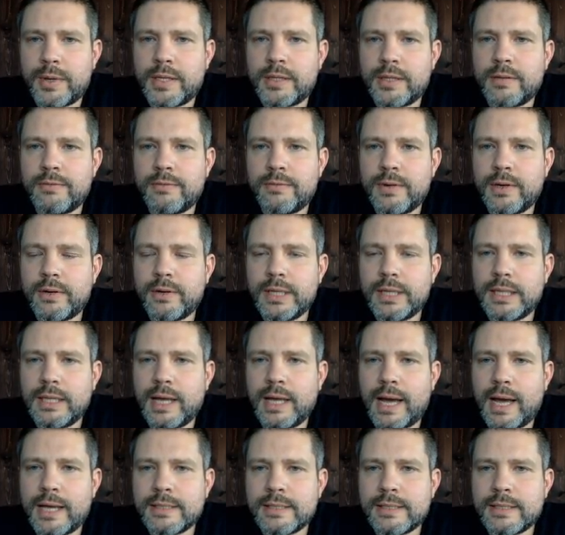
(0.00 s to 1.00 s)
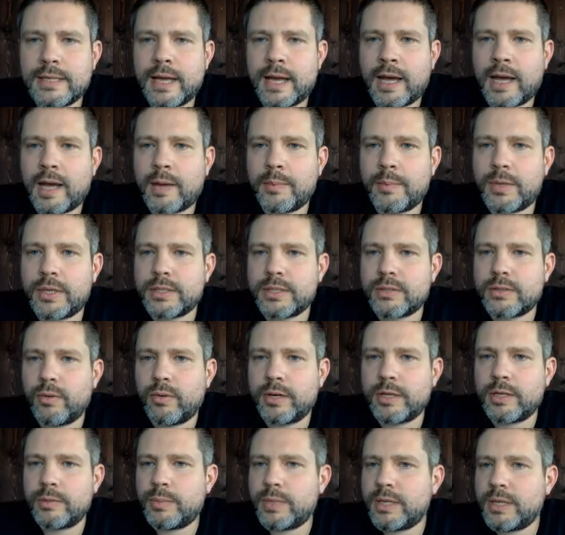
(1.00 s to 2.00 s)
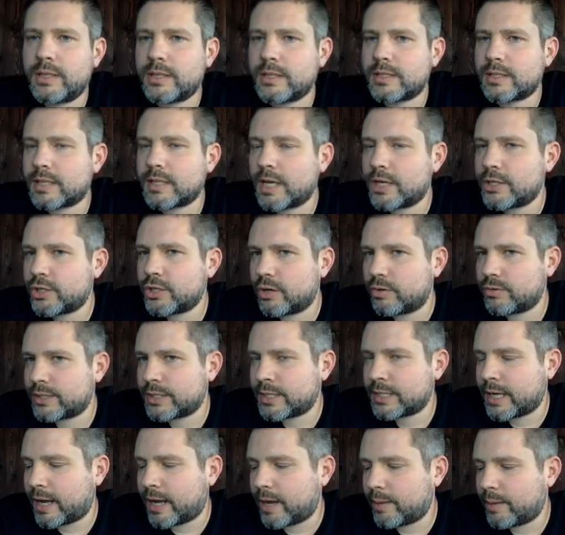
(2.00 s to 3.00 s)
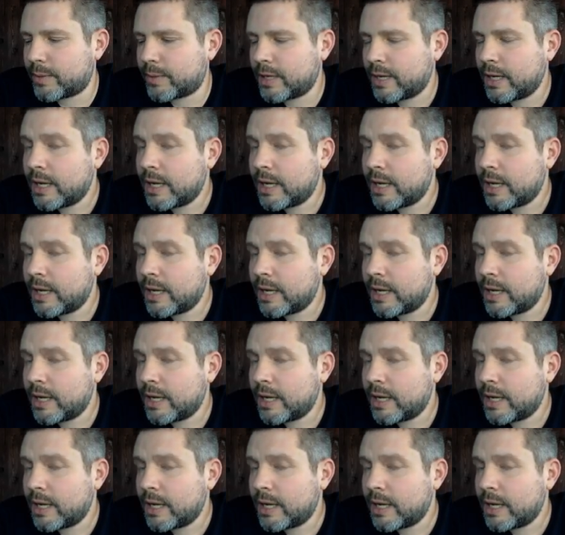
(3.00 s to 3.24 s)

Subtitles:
And the very last tab is going to be the SketchOS tab.